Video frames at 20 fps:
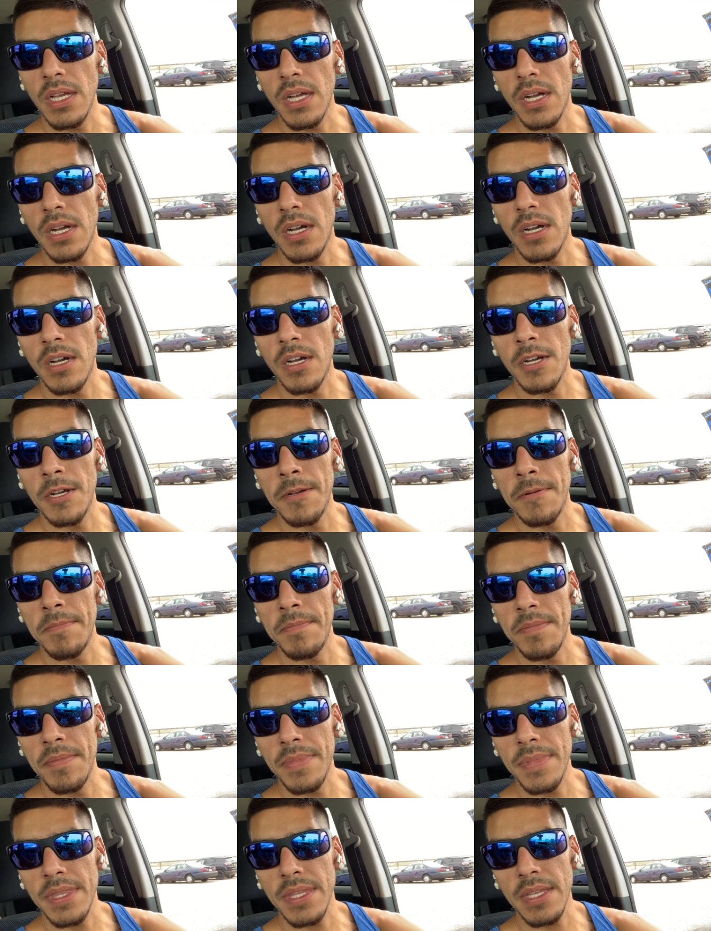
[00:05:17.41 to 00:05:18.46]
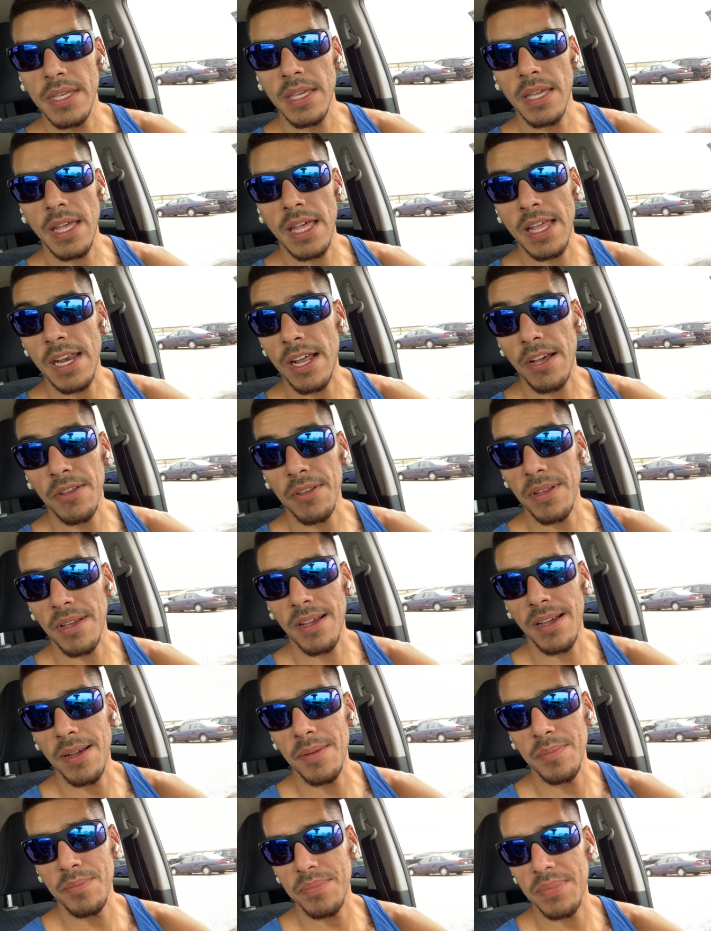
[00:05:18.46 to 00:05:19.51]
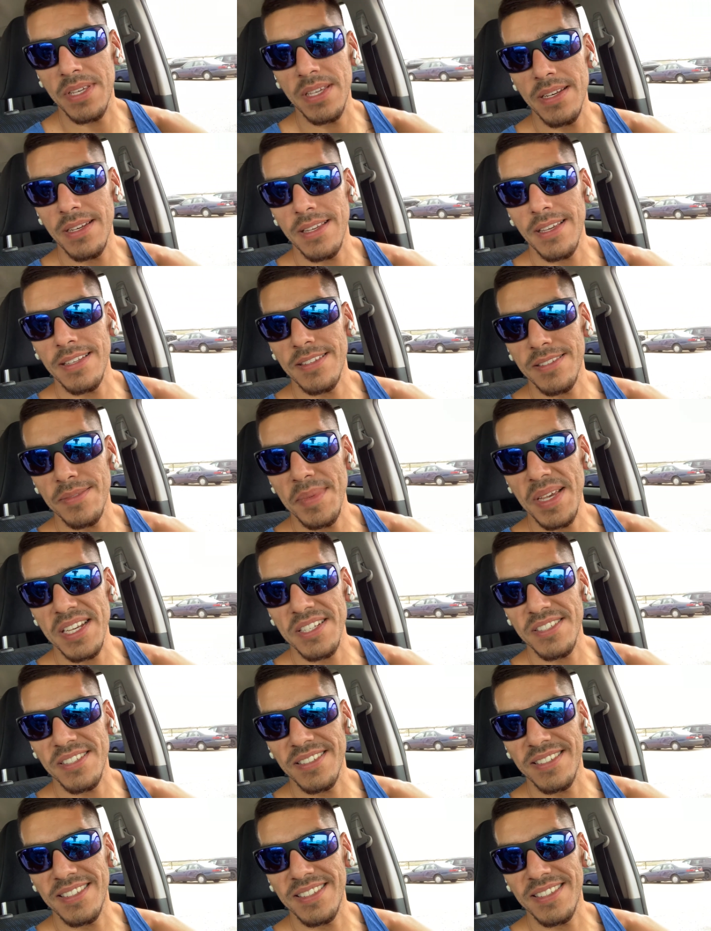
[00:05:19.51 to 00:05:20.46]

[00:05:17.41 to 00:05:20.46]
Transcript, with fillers: Um, and I'll, I'm gonna get smashed the